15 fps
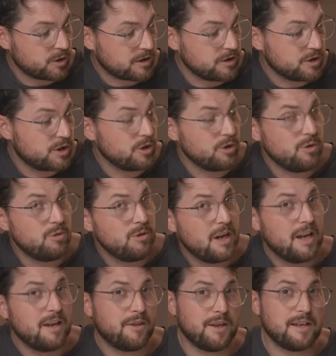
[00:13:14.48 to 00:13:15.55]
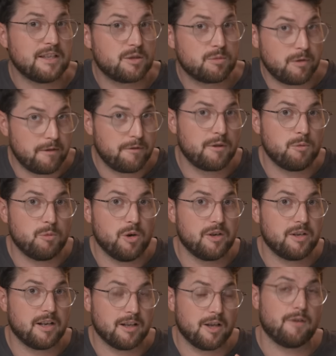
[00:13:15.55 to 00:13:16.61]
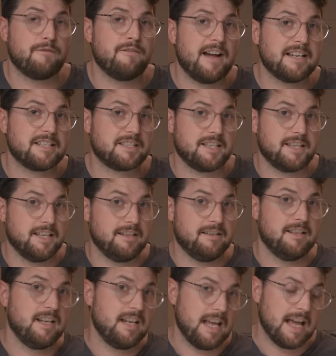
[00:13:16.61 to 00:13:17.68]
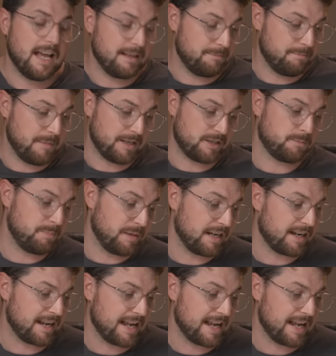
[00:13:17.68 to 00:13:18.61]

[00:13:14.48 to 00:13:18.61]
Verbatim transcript: So it can do things with the wood a lot faster than a much bigger